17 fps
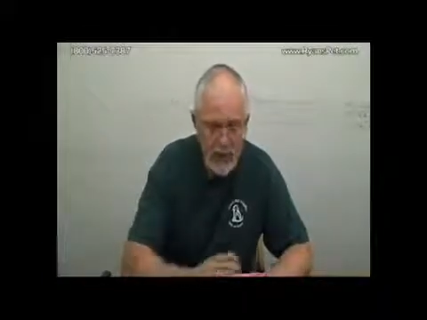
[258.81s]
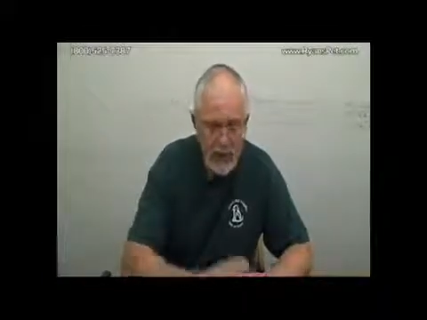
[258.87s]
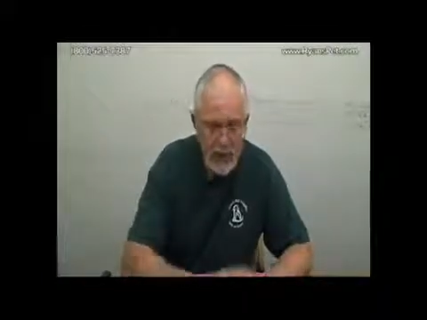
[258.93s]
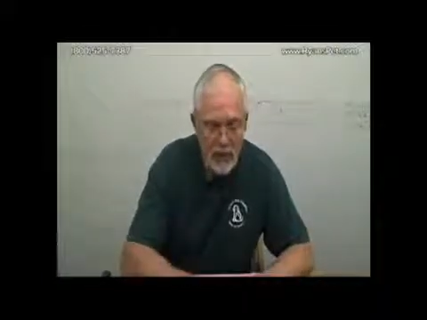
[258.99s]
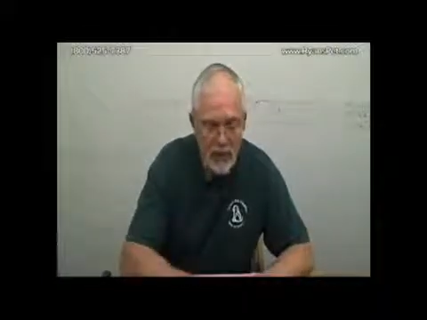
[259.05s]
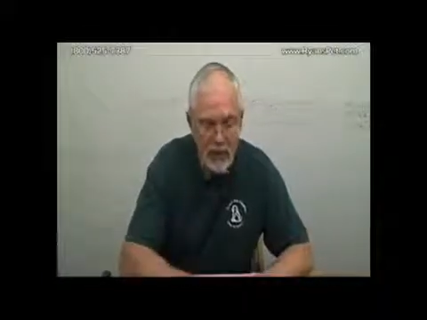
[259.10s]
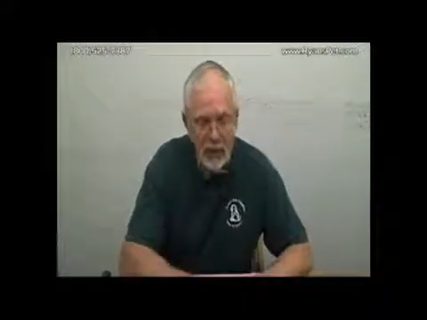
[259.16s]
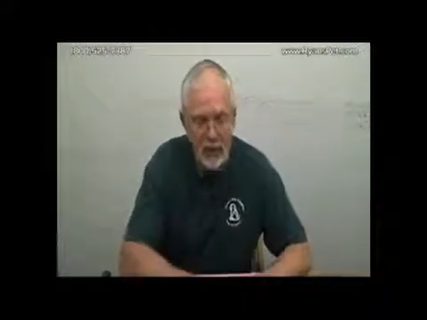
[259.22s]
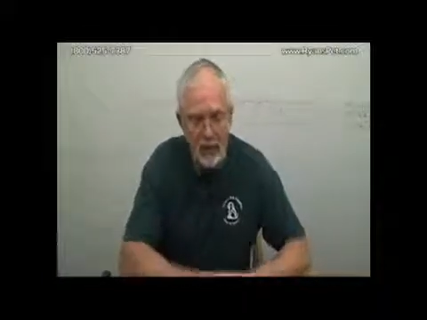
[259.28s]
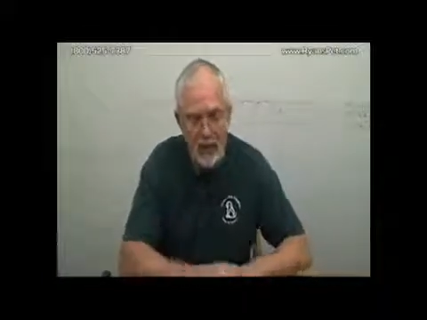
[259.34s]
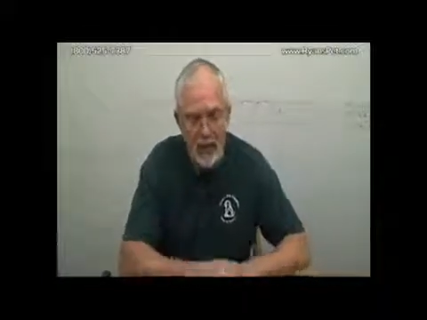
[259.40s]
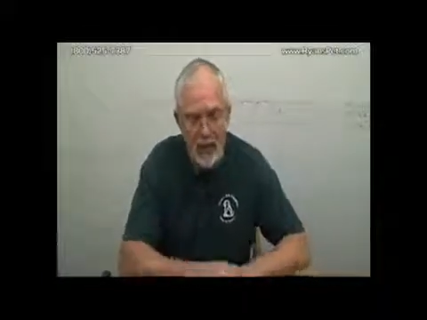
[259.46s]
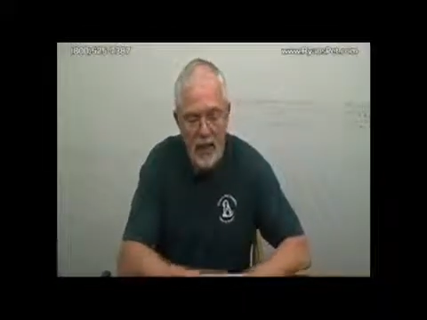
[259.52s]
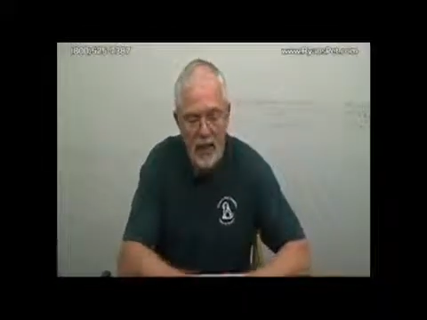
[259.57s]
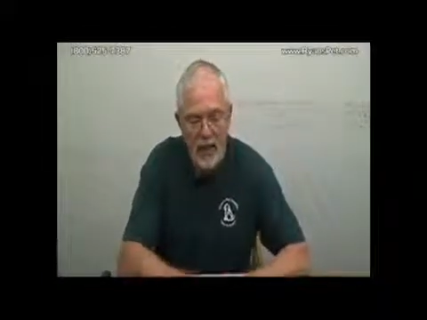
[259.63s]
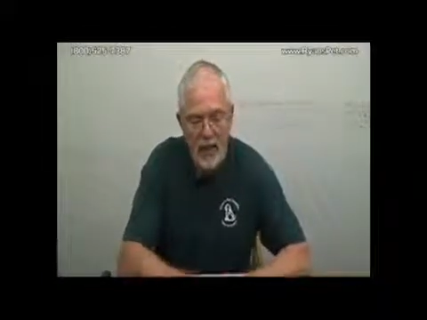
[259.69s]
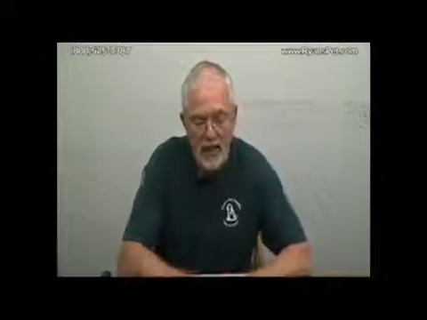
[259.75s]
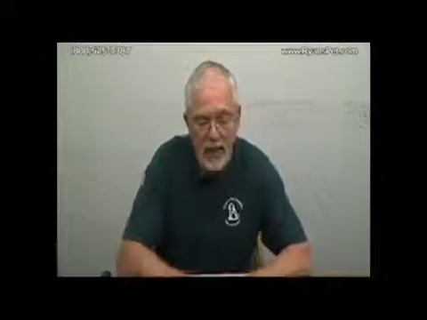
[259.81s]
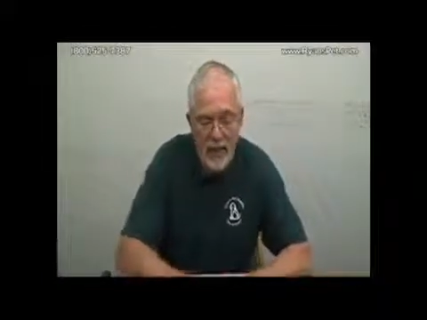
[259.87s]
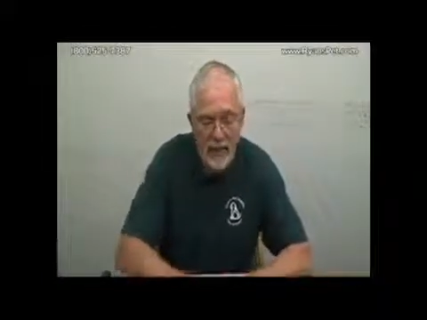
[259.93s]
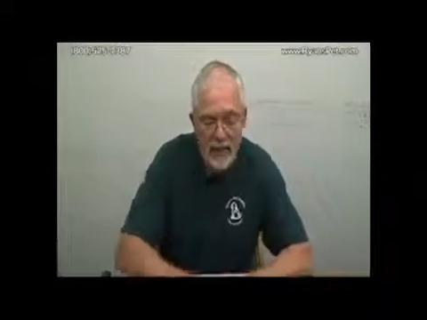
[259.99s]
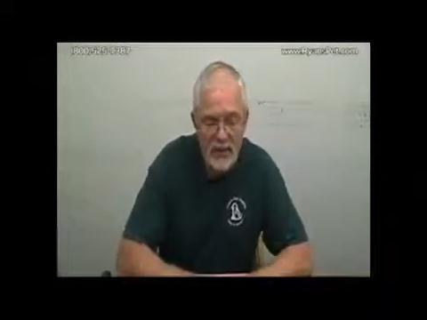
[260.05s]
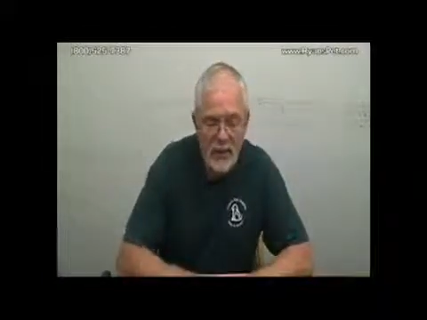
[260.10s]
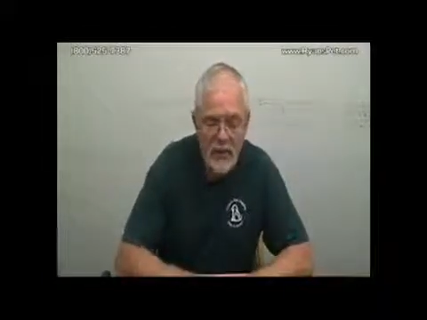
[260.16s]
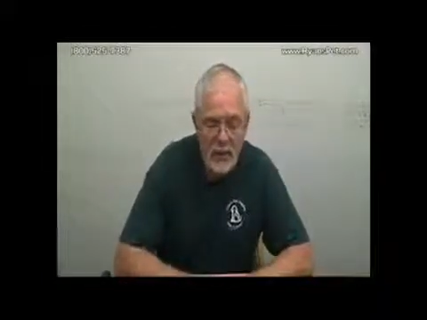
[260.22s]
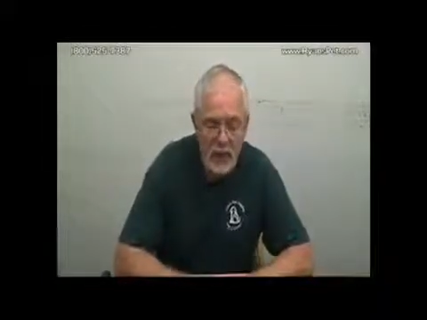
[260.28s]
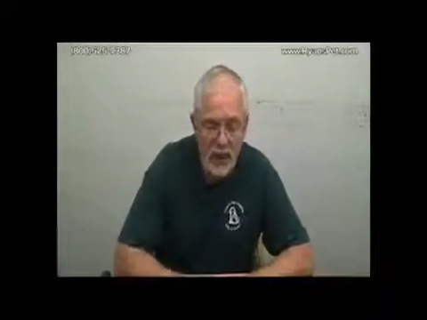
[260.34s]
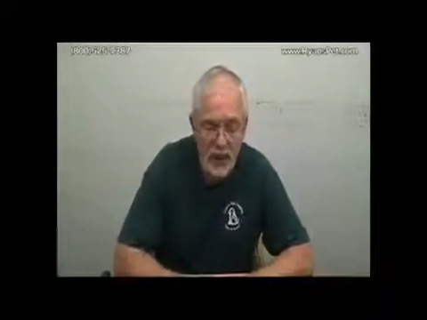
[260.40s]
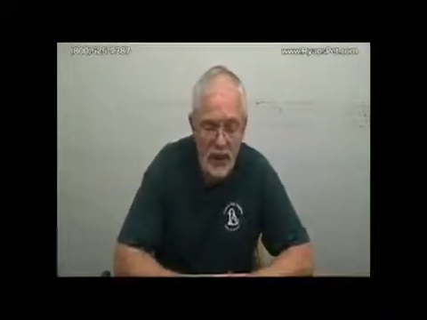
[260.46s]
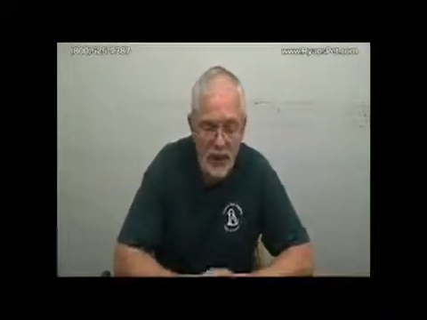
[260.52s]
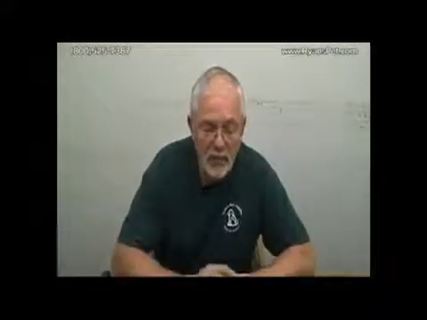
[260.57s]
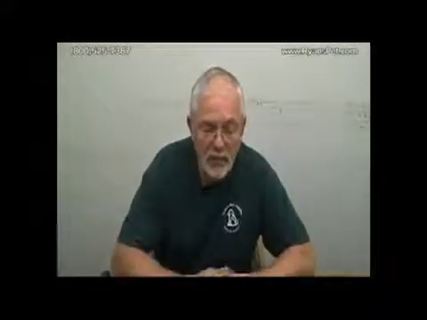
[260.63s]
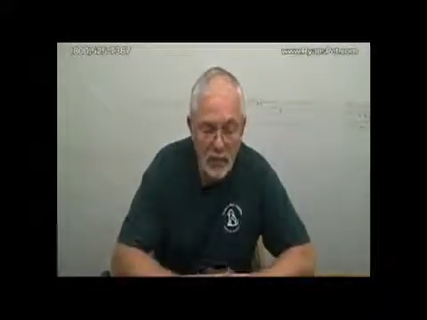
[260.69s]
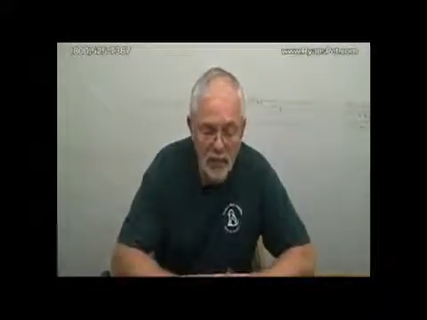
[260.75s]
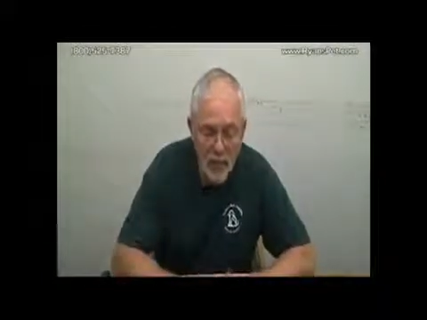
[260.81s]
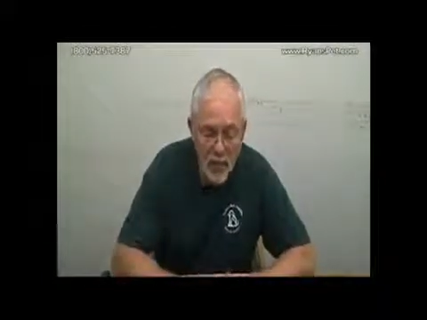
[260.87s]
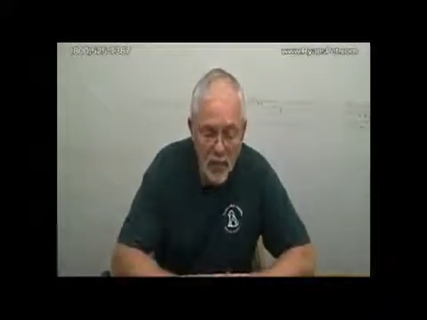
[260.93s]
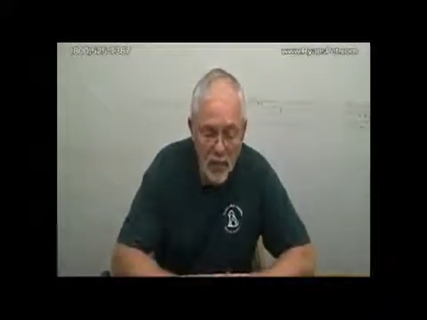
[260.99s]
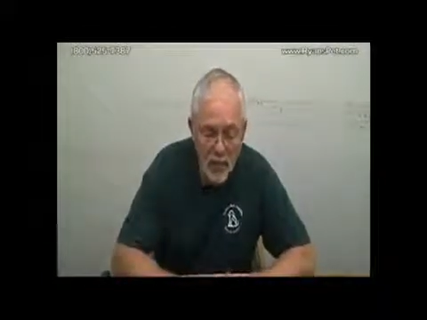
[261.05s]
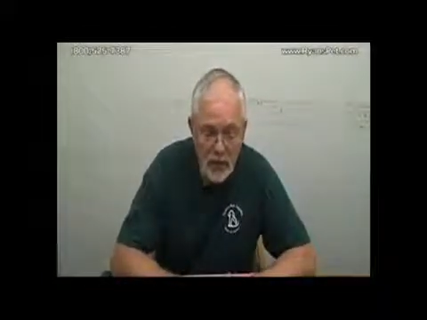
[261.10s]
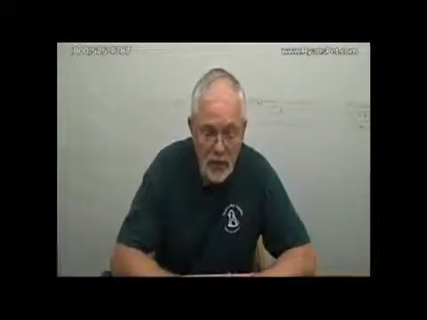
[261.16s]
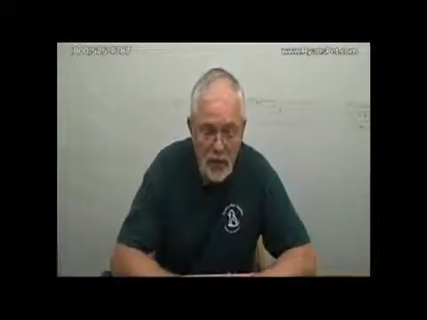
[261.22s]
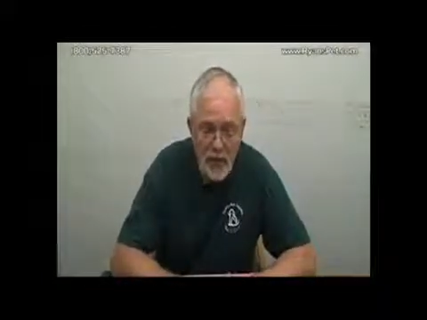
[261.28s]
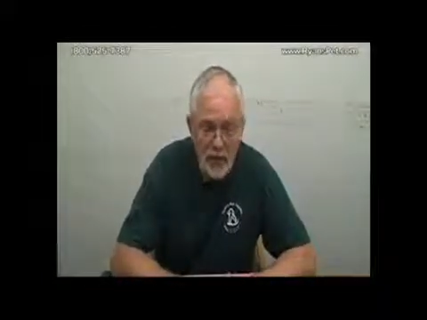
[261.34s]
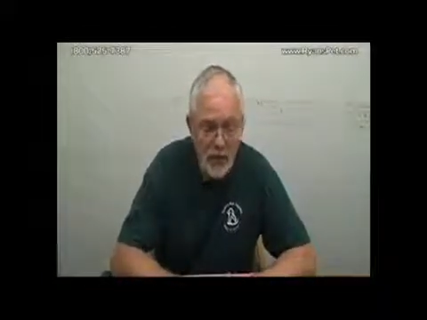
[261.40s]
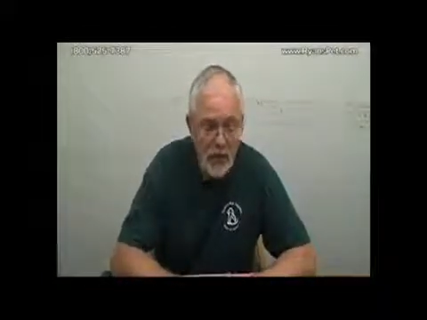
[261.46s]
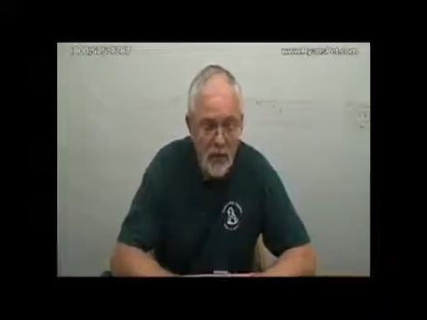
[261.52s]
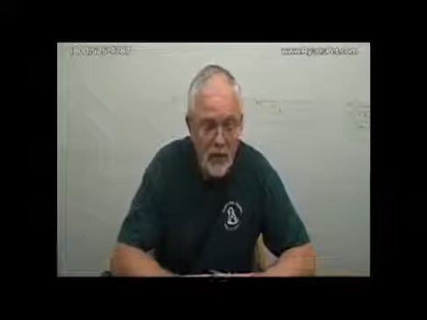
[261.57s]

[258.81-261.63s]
in how many times can a blade be sharpened,